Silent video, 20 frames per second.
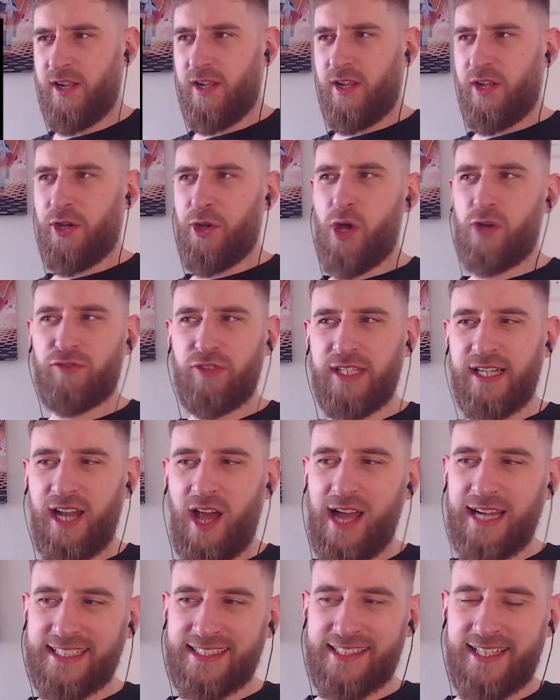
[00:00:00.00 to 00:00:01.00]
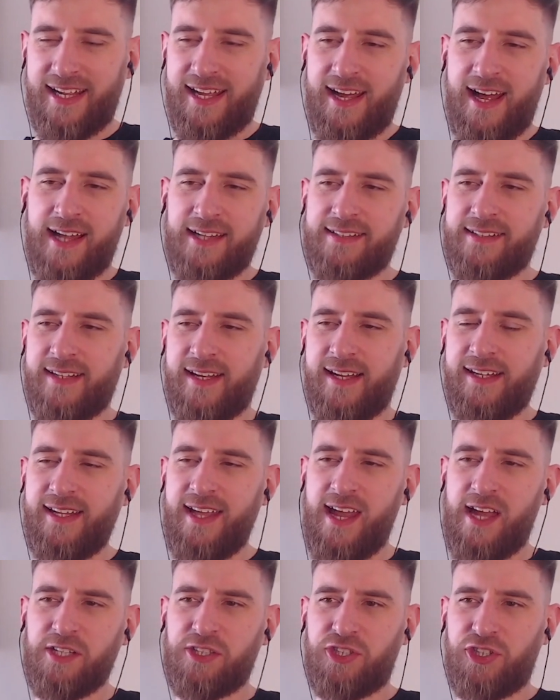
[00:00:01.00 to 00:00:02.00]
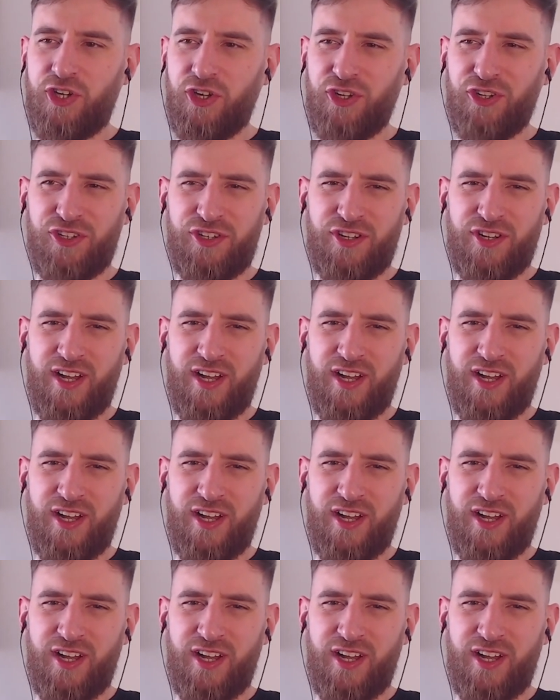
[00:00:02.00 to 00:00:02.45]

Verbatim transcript: No, I really liked it, actually. Yeah, it was good.